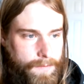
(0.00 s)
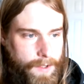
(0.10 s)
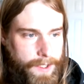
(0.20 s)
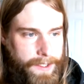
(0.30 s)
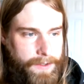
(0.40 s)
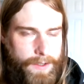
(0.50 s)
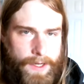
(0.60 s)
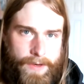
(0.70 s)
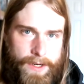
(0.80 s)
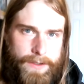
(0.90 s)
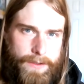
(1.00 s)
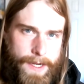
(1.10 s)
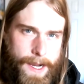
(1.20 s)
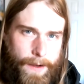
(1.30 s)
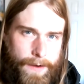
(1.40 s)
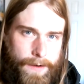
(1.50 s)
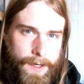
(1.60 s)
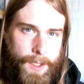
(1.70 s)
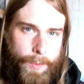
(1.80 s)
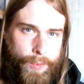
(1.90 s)
wanting to have interacted
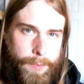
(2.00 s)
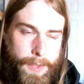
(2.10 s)
in a